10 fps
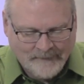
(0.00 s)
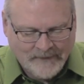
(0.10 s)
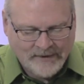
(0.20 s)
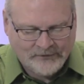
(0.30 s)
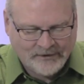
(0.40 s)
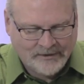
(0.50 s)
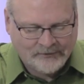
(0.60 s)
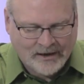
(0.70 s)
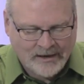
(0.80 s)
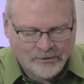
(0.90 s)
he
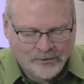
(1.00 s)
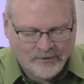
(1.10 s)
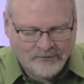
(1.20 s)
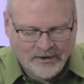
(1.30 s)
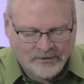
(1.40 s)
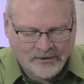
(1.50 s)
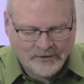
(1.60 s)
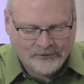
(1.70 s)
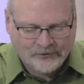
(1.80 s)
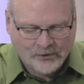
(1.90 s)
says, I know of
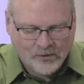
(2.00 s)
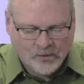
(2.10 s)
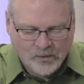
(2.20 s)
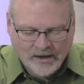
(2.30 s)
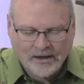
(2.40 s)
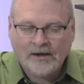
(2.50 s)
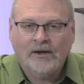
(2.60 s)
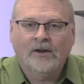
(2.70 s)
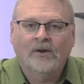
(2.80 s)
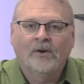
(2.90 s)
nothing so
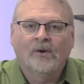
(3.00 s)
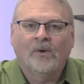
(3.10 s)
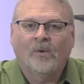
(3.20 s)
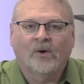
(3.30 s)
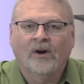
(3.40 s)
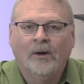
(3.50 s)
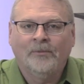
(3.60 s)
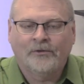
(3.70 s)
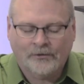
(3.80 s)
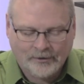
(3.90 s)
wicked or
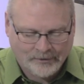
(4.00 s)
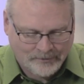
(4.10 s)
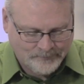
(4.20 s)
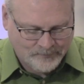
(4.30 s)
absurd.